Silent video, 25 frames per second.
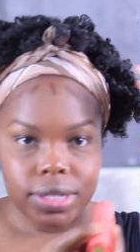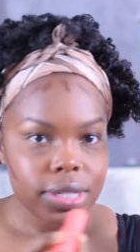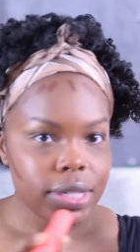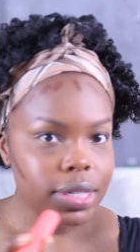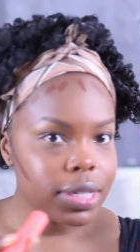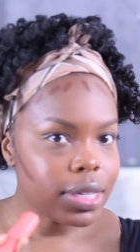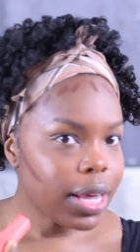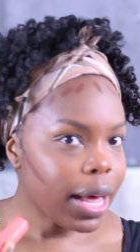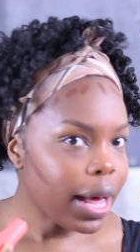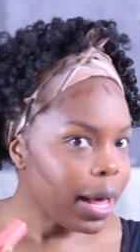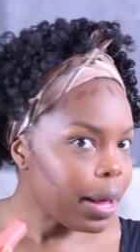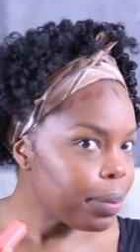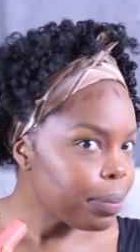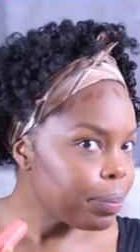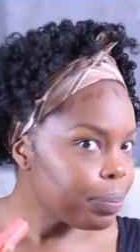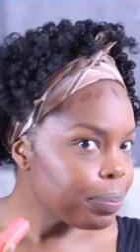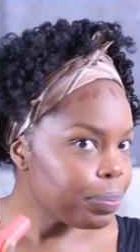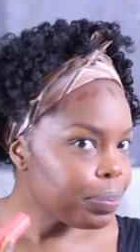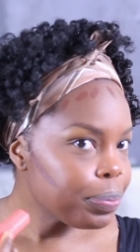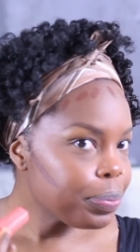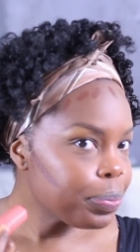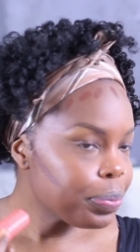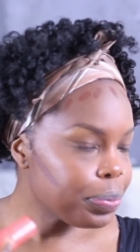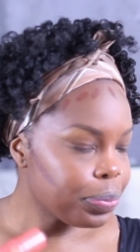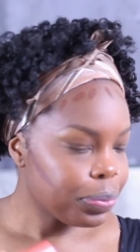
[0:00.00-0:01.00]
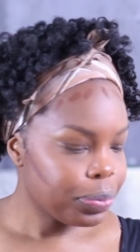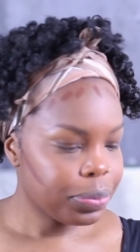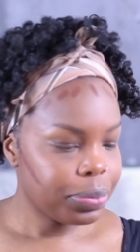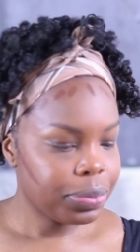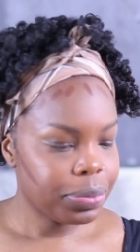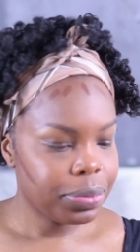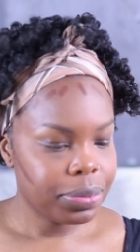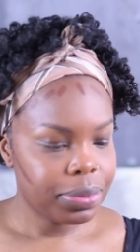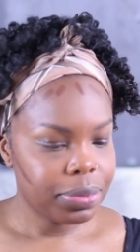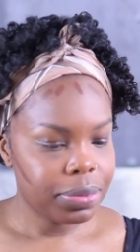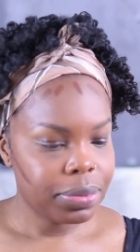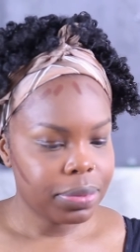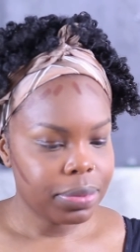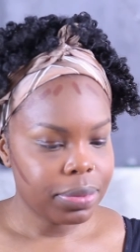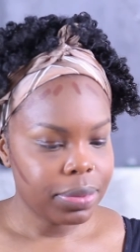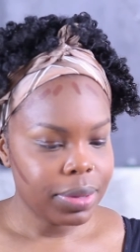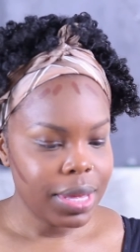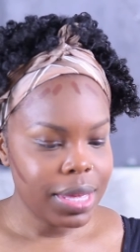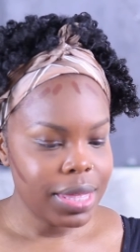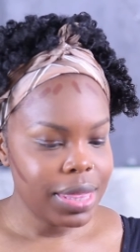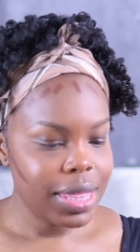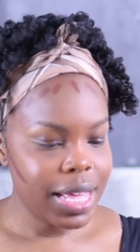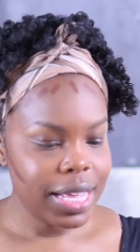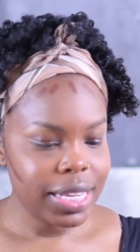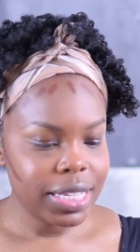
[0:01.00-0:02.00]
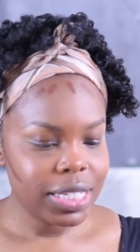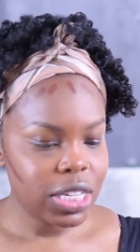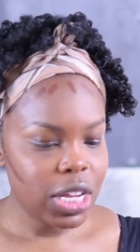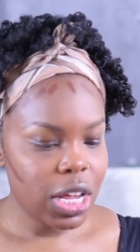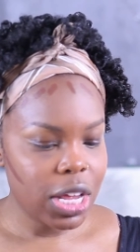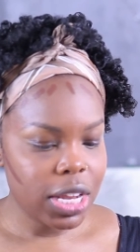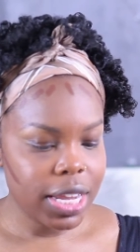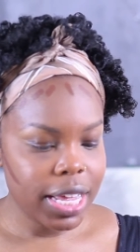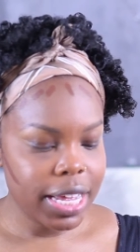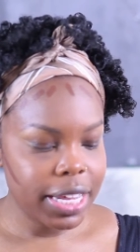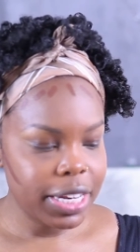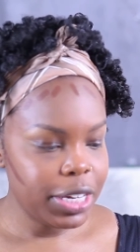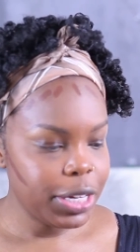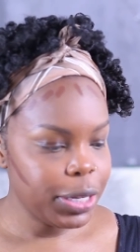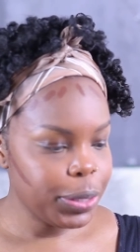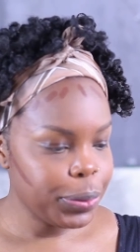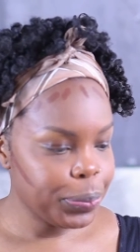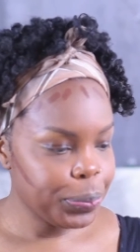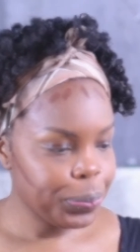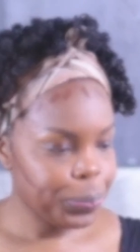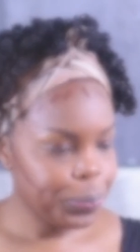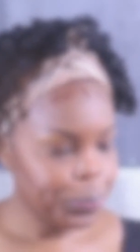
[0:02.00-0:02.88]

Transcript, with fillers: the top. And that's all I do.